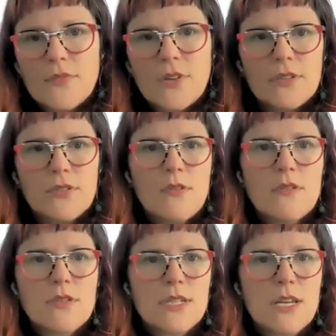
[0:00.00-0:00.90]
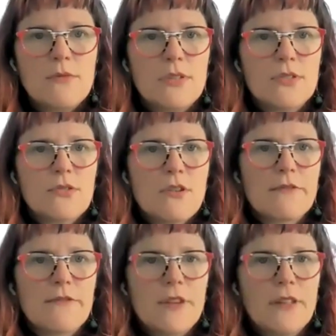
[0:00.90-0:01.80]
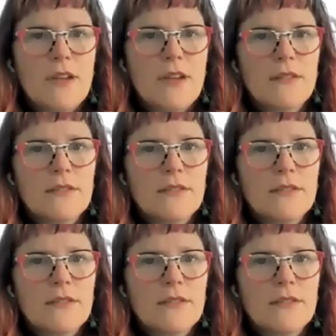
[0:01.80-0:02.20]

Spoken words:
Because we can stay with the strong feelings.